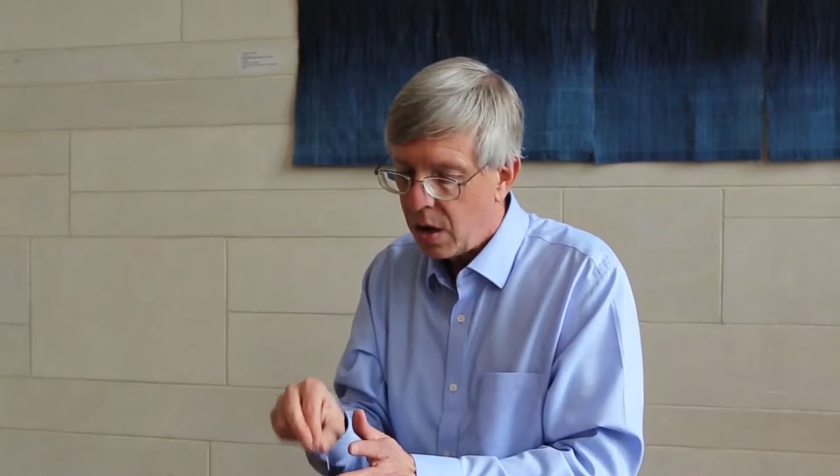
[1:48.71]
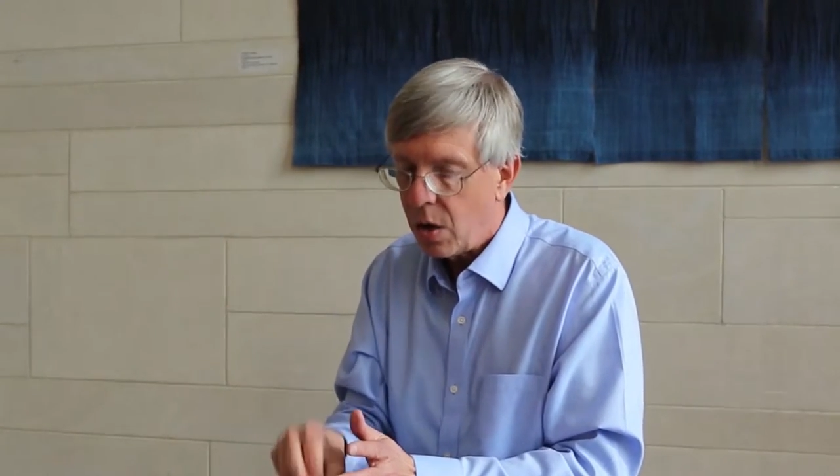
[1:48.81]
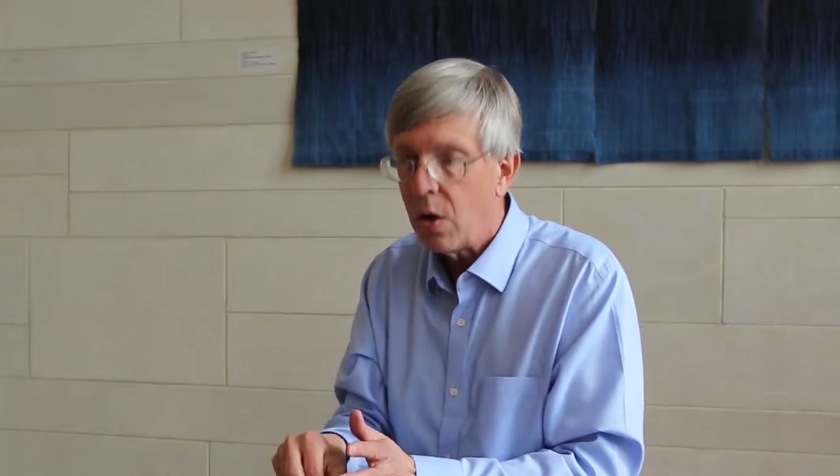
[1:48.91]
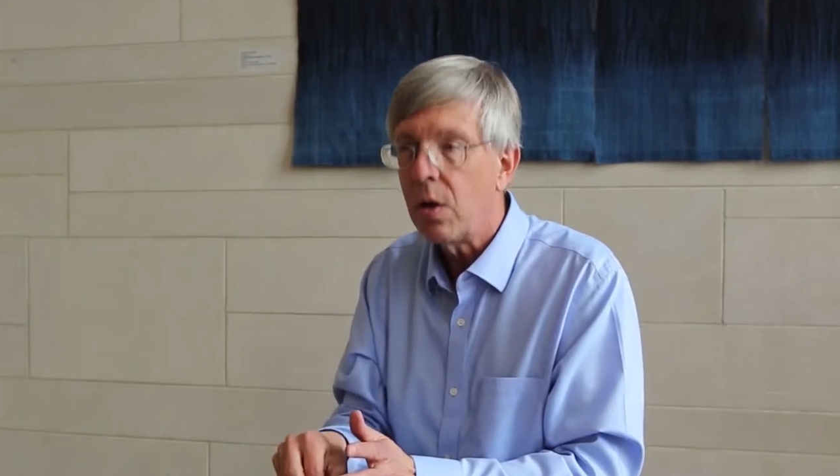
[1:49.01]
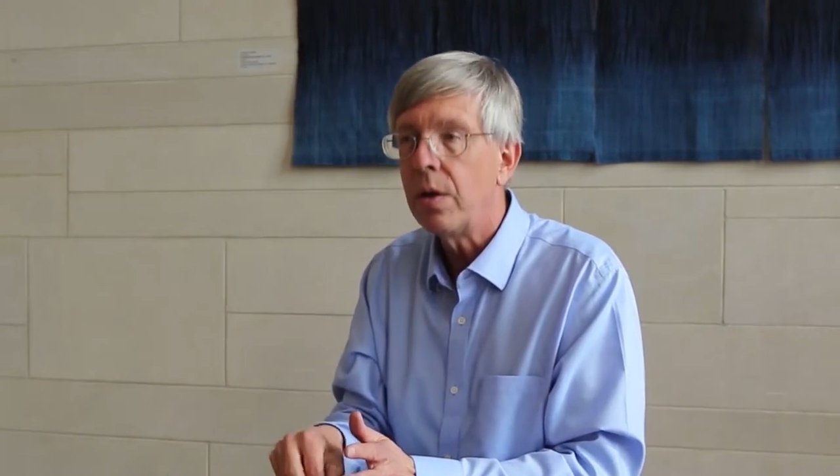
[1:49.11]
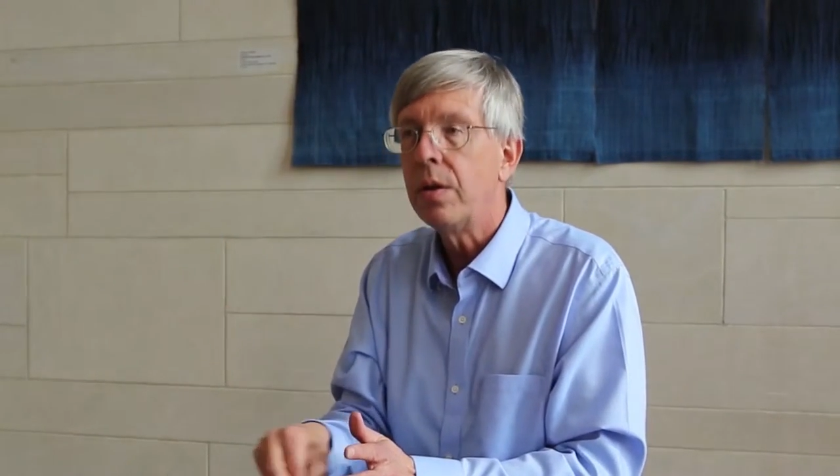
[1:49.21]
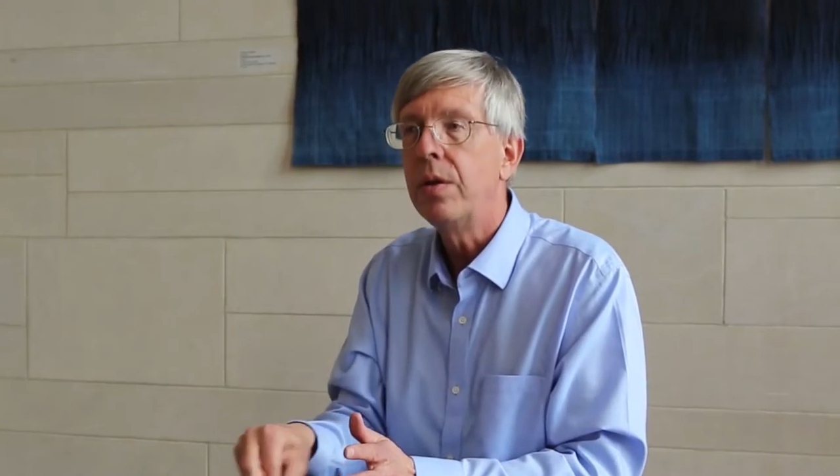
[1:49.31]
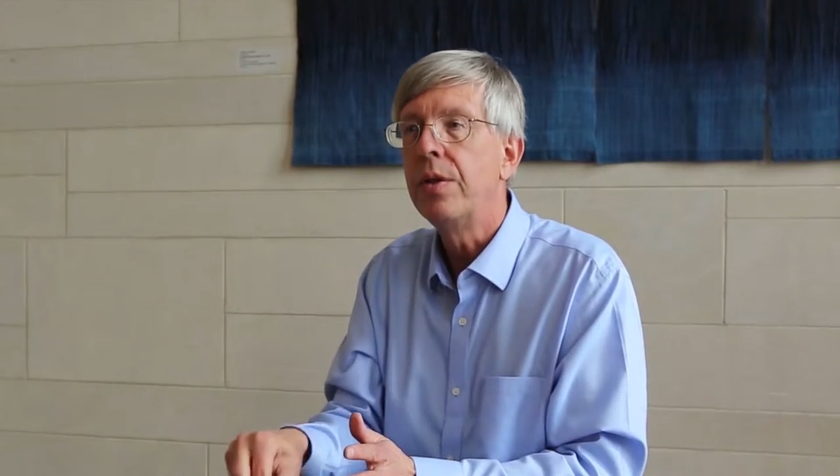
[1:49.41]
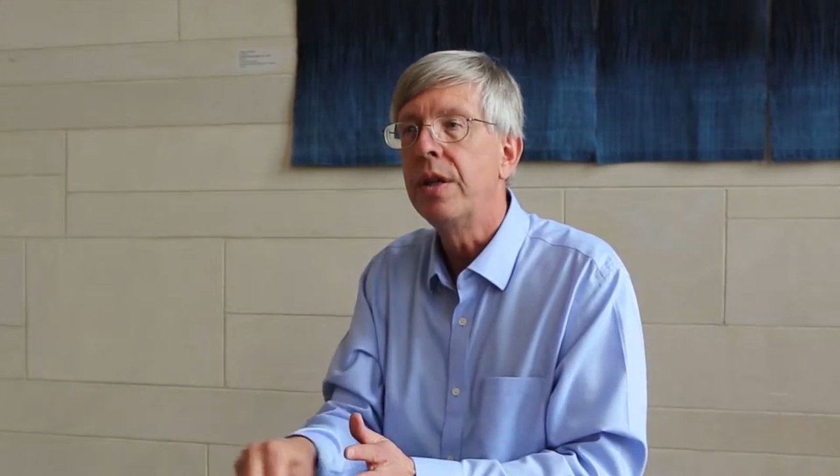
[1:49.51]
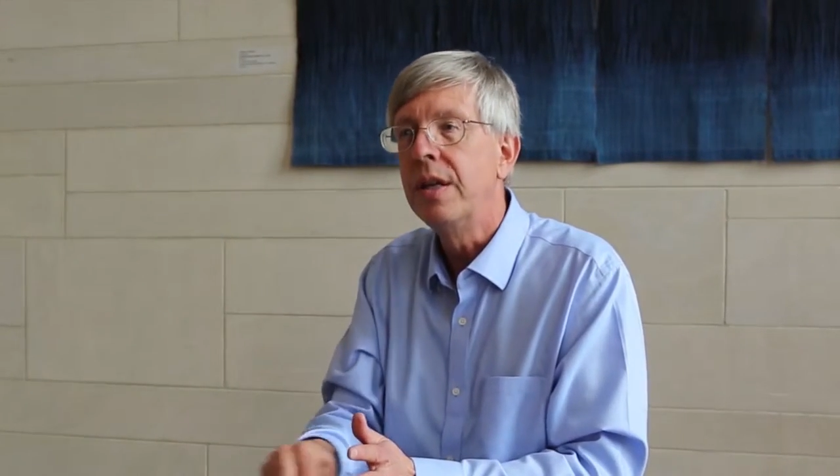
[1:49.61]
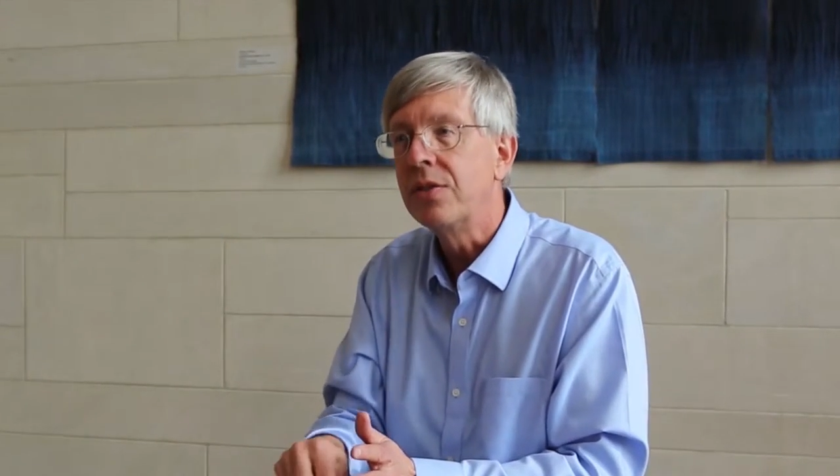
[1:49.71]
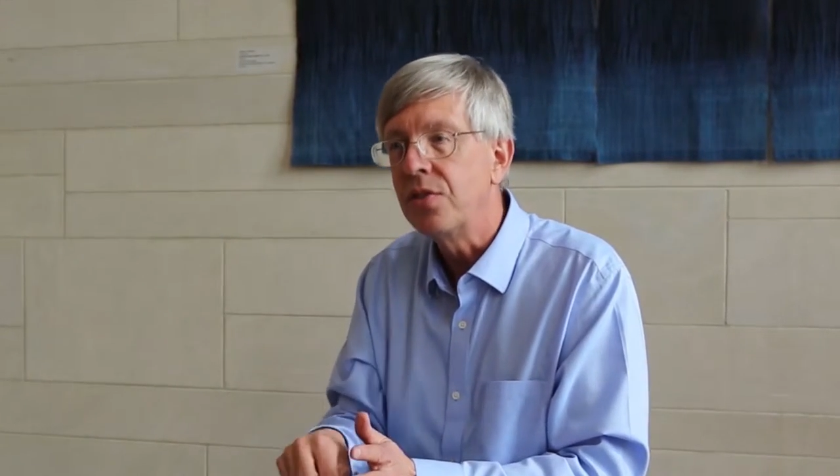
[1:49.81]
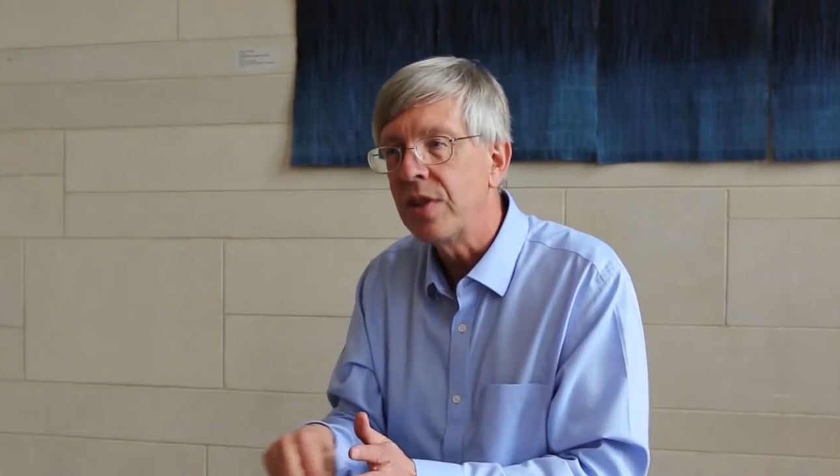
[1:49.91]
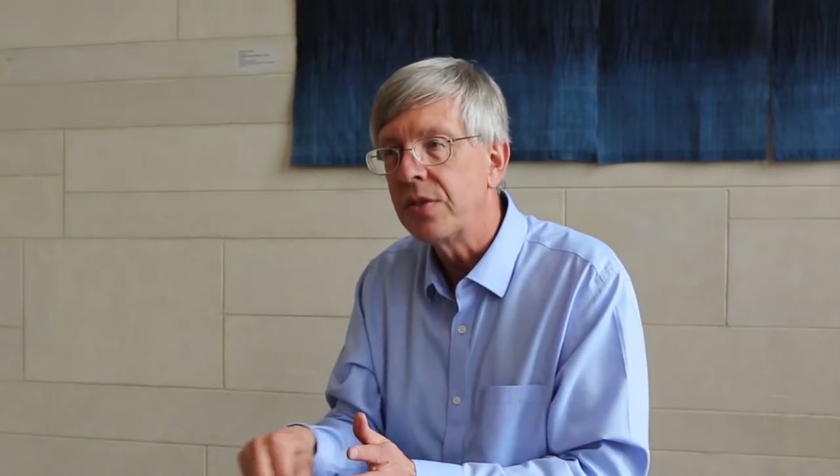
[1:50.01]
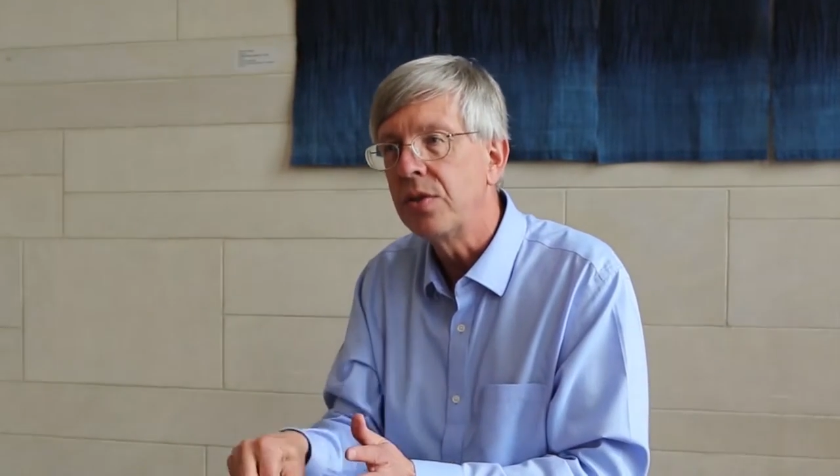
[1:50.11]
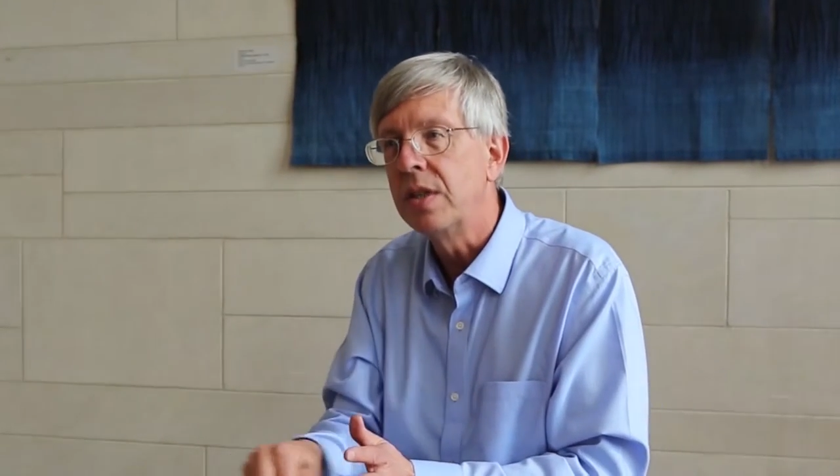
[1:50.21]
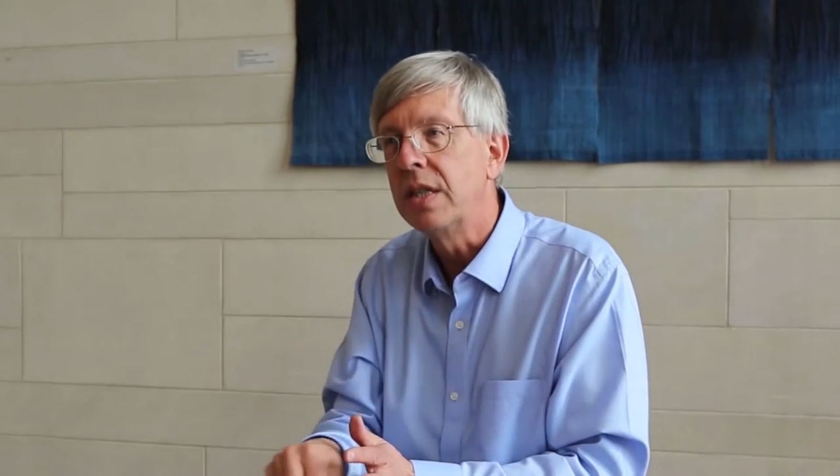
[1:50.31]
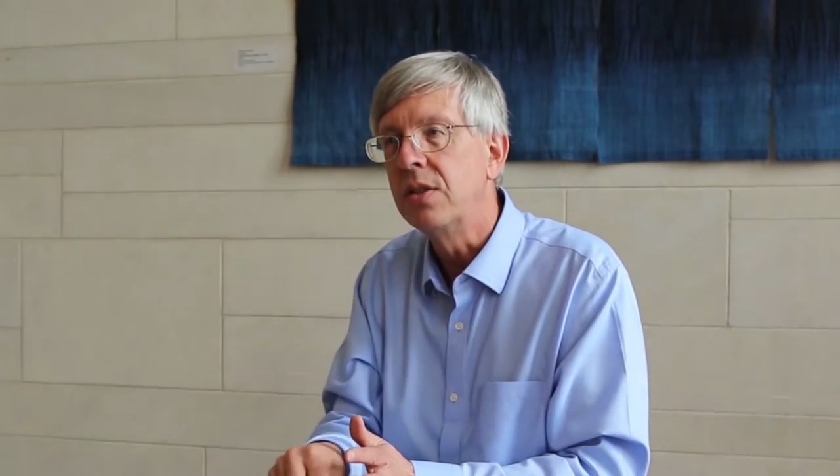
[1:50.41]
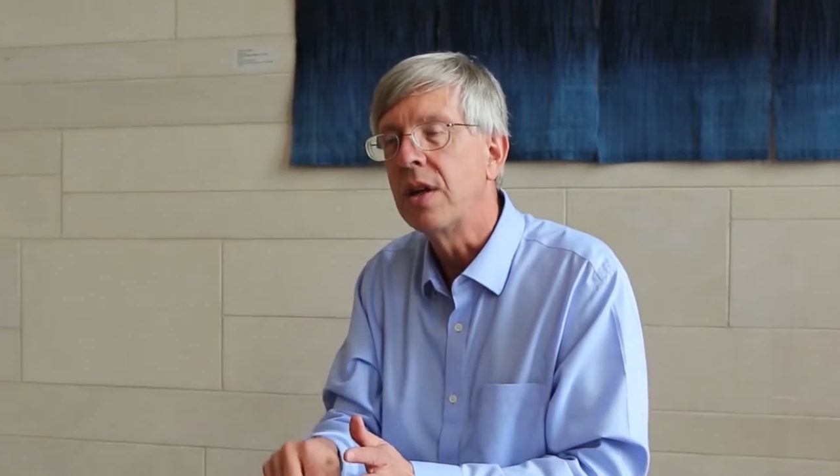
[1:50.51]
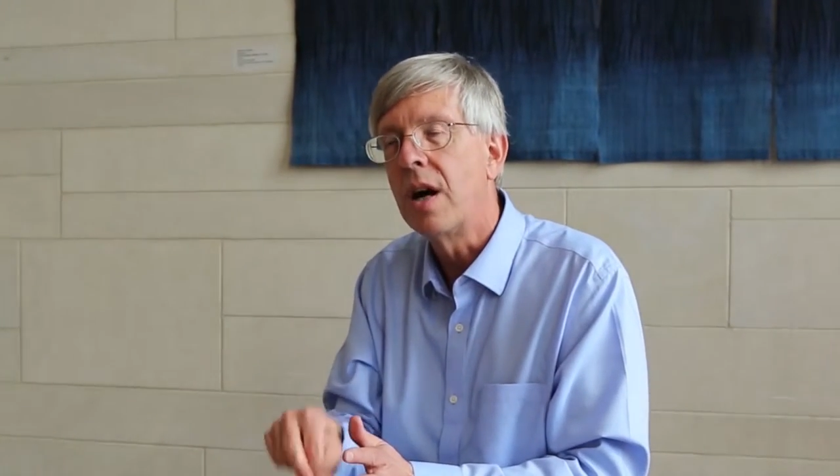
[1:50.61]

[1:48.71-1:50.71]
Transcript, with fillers: All the necessities